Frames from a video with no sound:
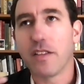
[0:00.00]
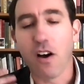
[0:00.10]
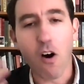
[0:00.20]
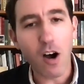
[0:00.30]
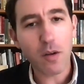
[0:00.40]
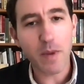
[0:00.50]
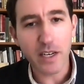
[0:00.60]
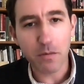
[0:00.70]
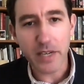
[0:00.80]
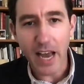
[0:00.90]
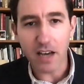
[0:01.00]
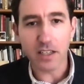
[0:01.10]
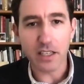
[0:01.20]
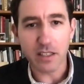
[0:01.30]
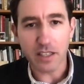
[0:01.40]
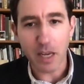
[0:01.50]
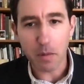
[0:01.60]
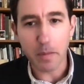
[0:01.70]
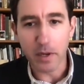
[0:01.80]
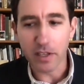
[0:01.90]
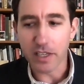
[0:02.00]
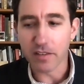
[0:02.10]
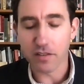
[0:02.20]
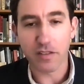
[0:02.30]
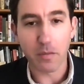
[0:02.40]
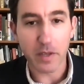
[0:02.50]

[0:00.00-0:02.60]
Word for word: the augmented reality capabilities are